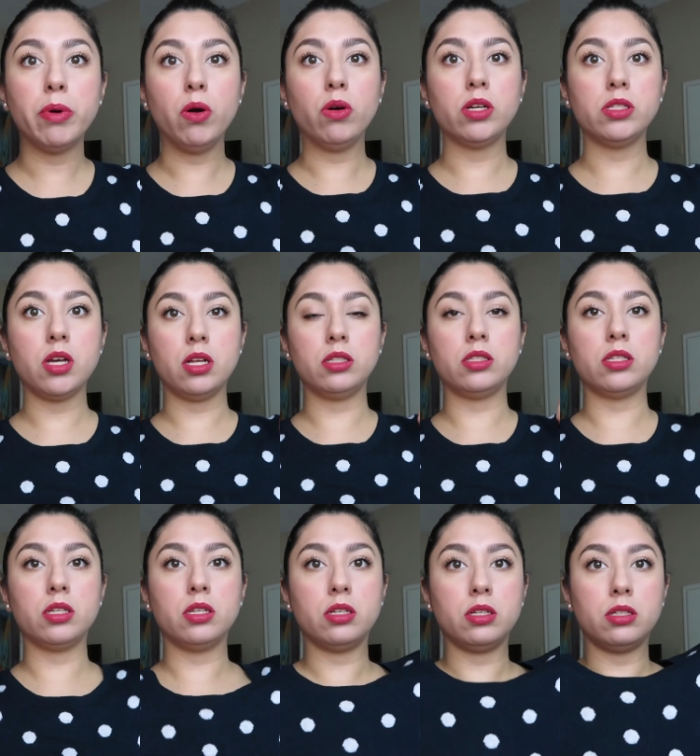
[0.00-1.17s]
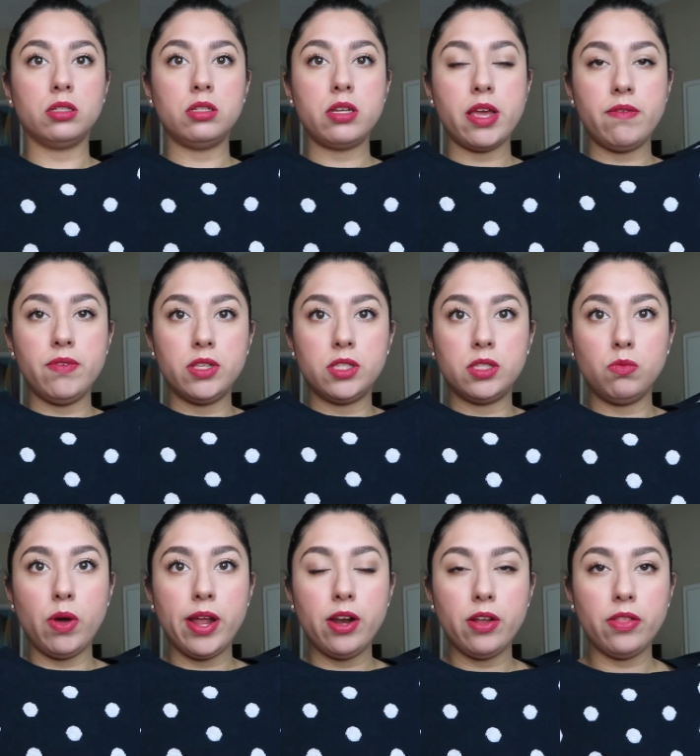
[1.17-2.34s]
a polka dot navy
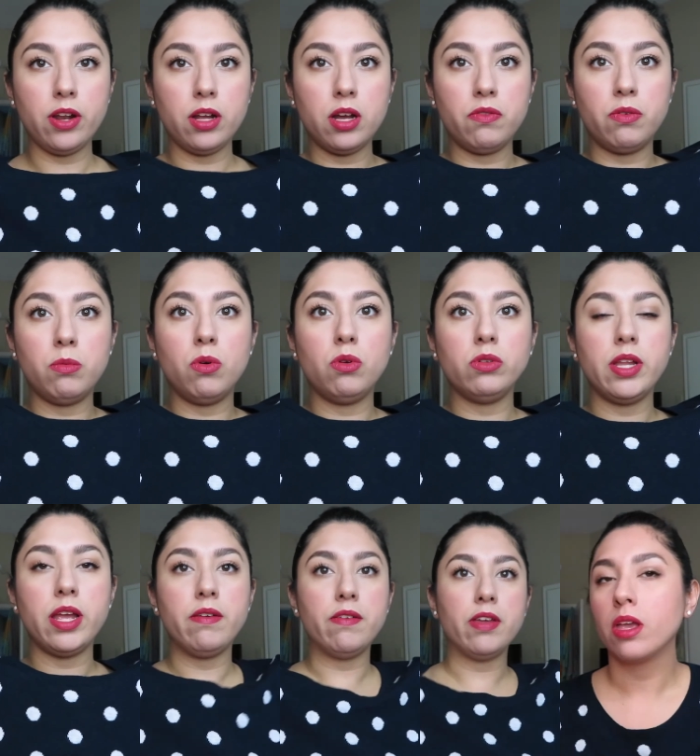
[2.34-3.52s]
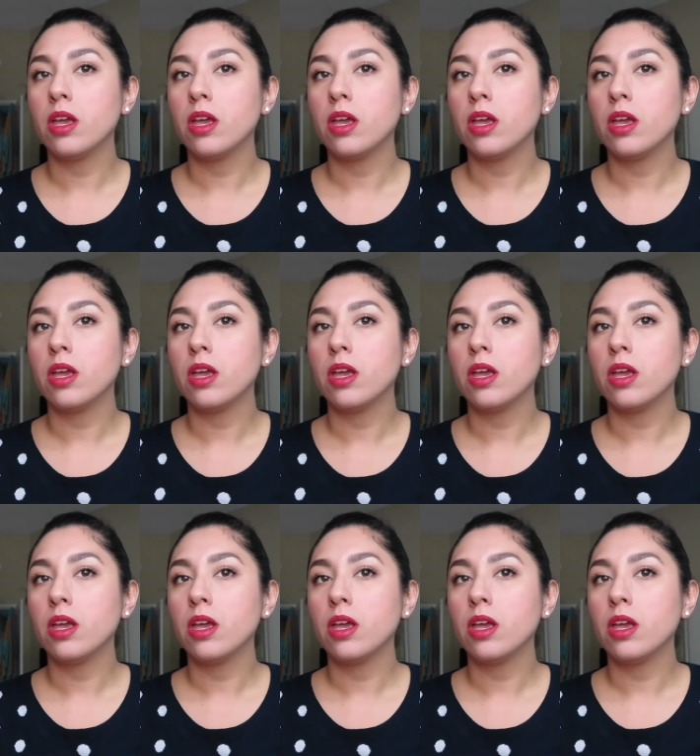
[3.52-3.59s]
sweater that I got from Old Navy,